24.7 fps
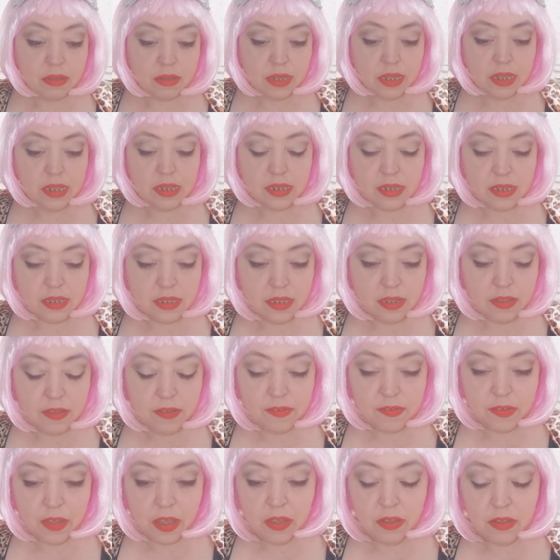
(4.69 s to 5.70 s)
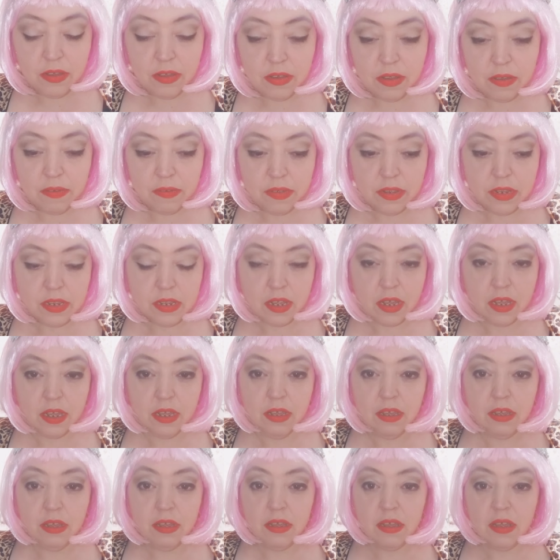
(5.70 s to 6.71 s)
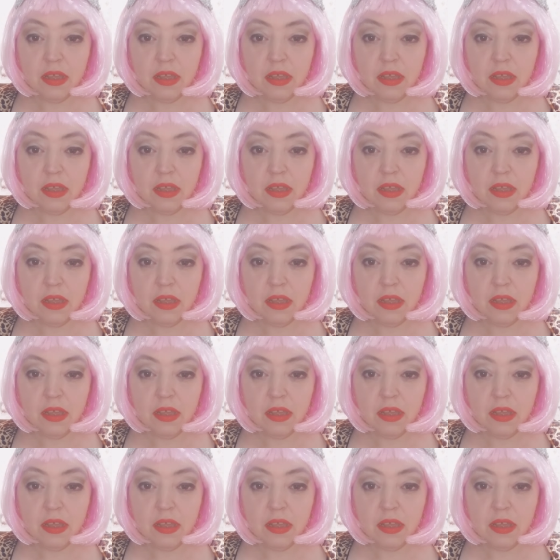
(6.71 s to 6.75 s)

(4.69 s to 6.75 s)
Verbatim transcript: kissing their photo every day.